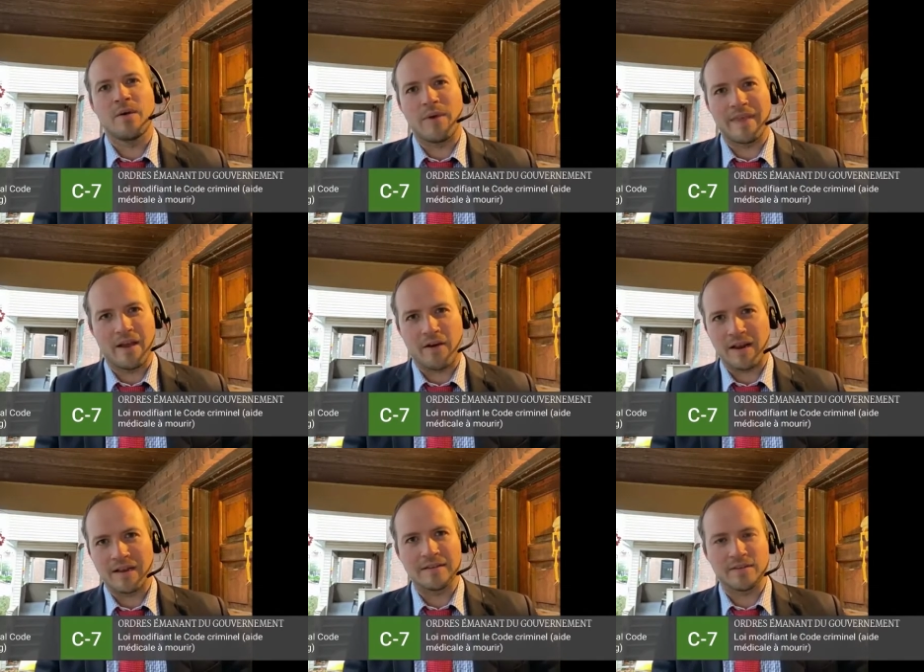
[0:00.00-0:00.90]
when they are
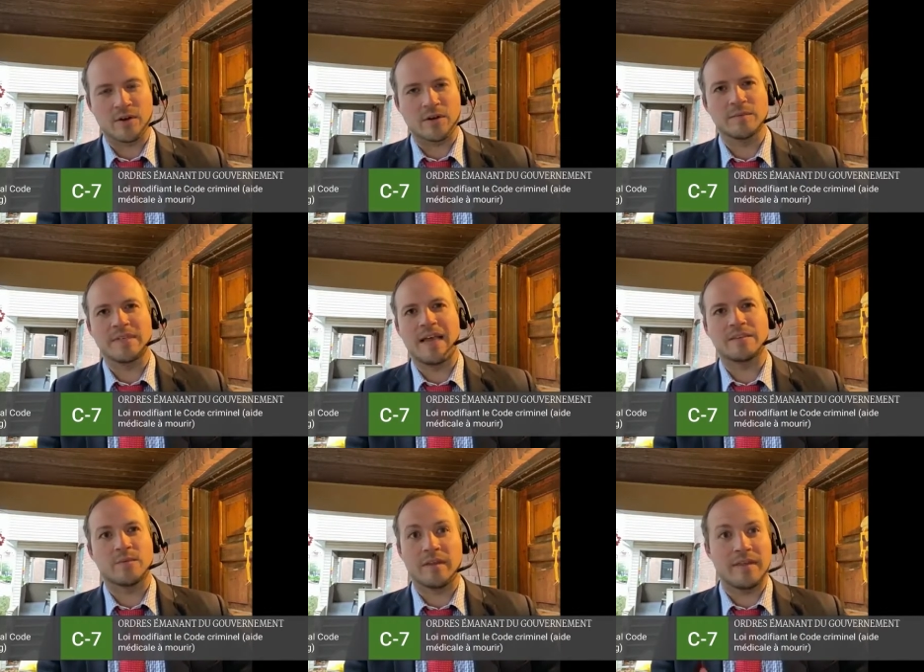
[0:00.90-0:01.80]
in the
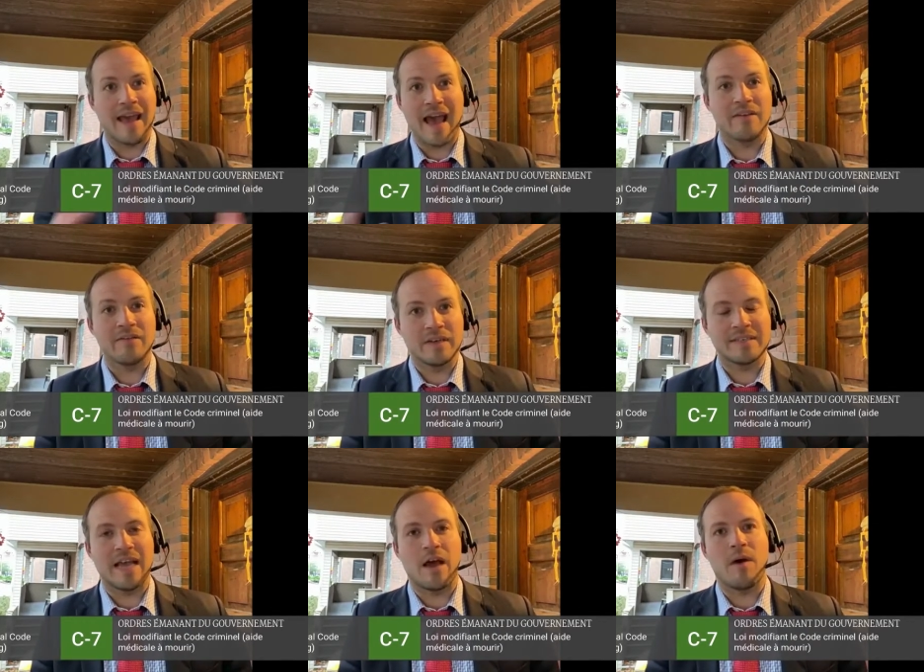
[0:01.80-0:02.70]
circumstance where they have a
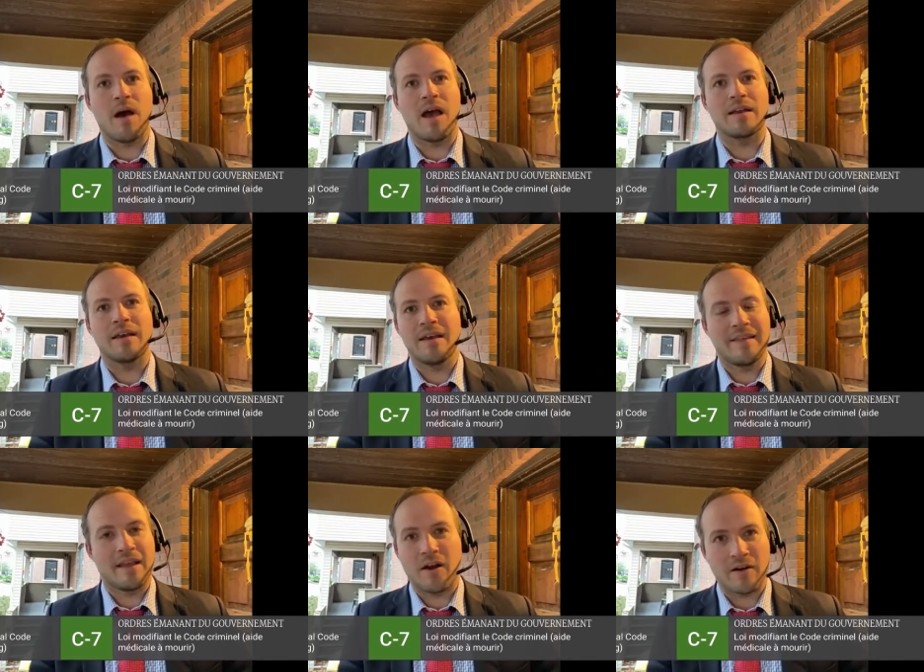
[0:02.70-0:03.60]
sound mind,
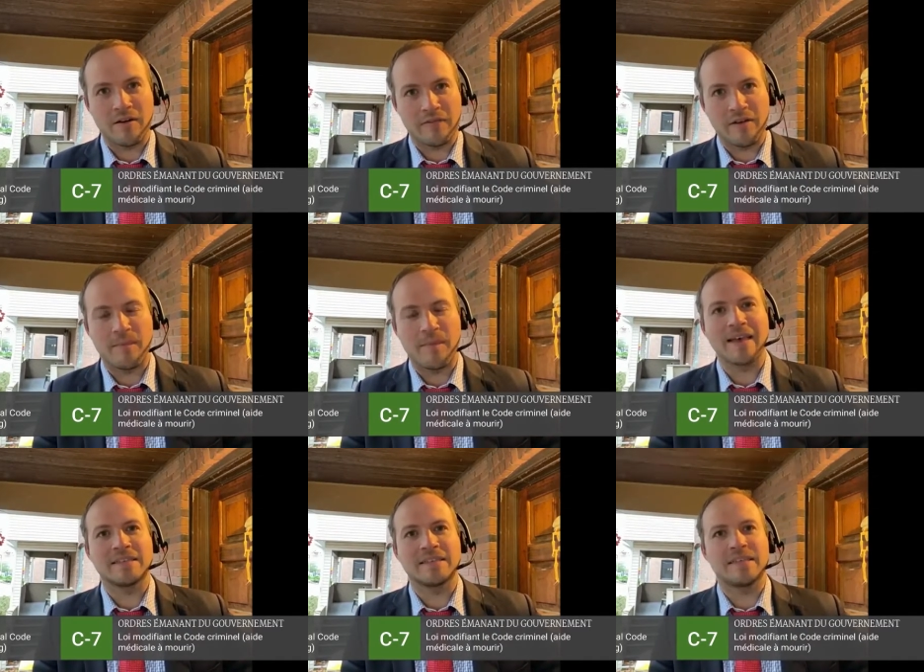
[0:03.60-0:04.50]
they are of
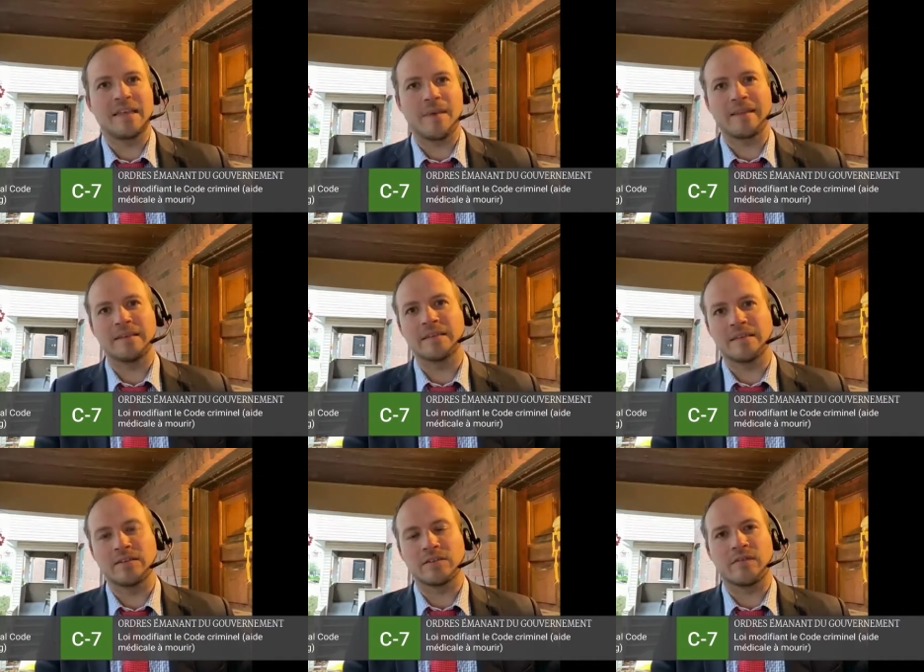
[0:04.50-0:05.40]
capacity and can make these
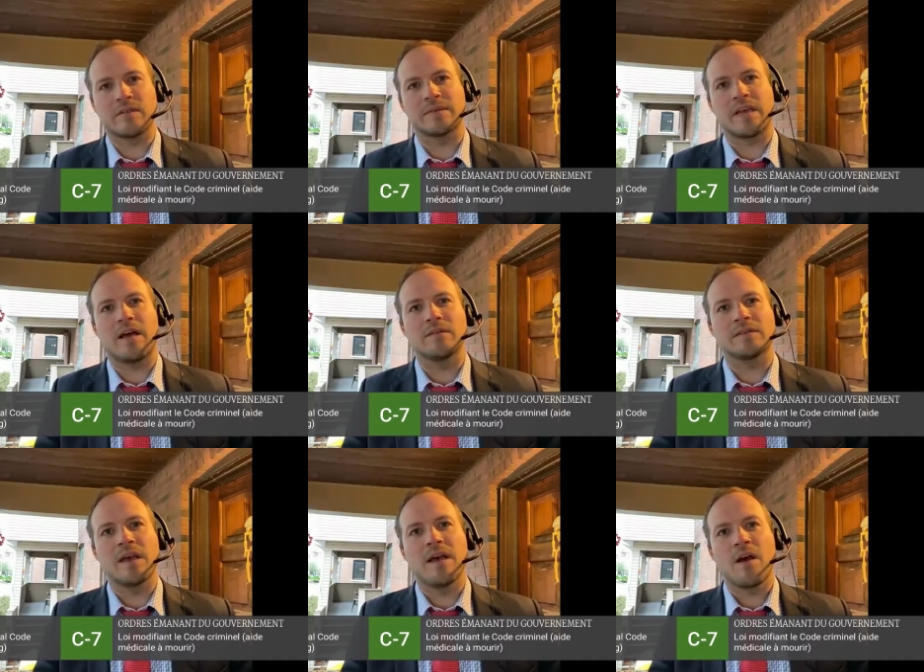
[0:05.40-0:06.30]
decisions for
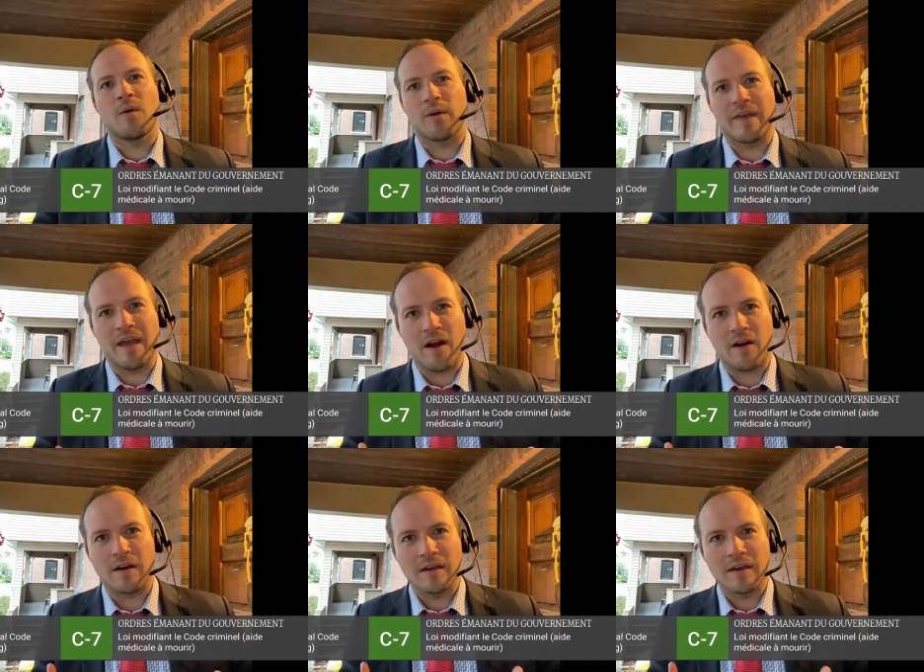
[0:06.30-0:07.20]
themselves, where they
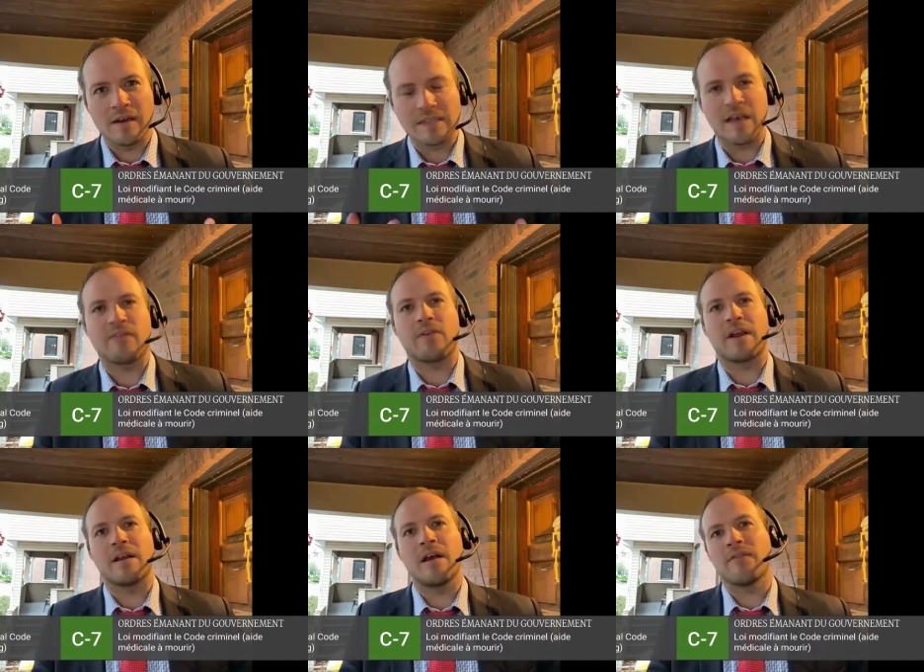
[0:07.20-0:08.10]
are
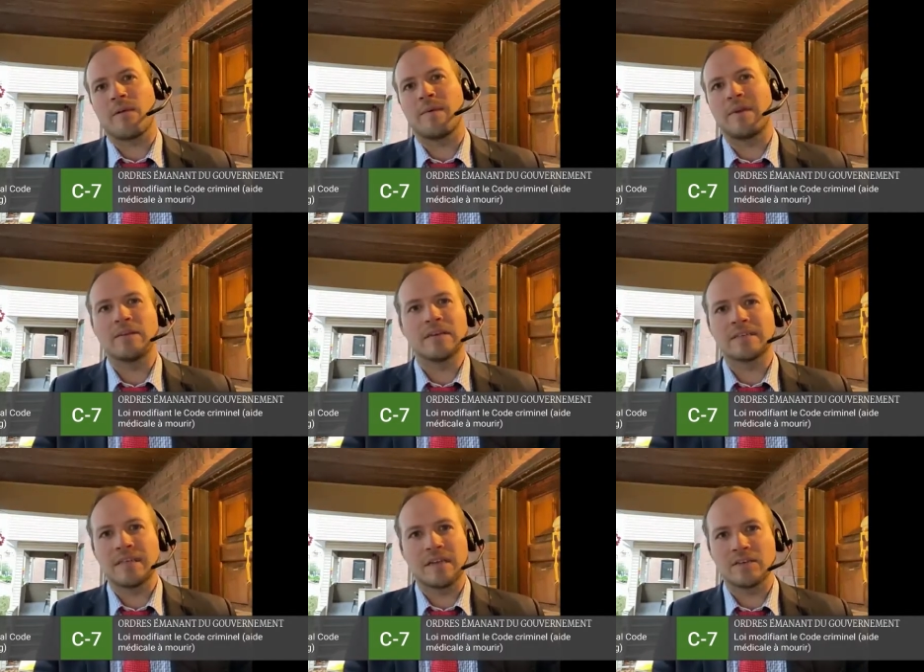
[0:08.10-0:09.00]
suffering from an
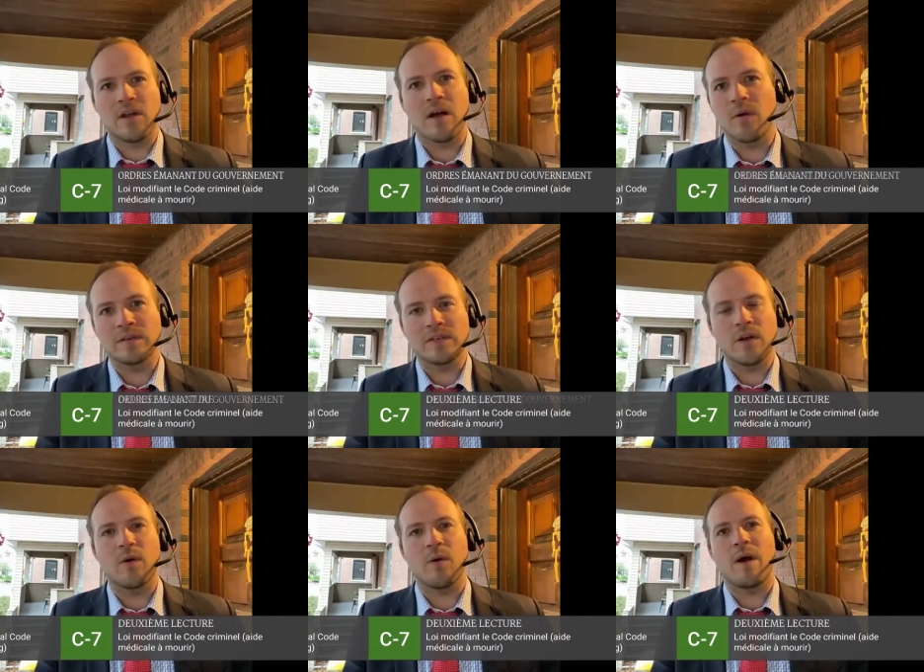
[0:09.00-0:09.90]
illness that is not going to
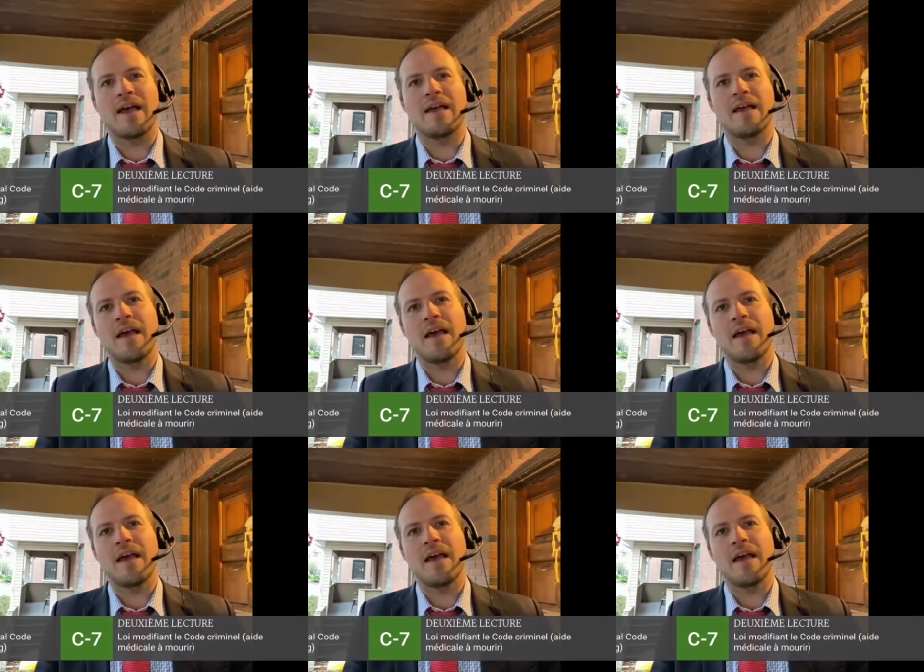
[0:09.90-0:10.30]
go away,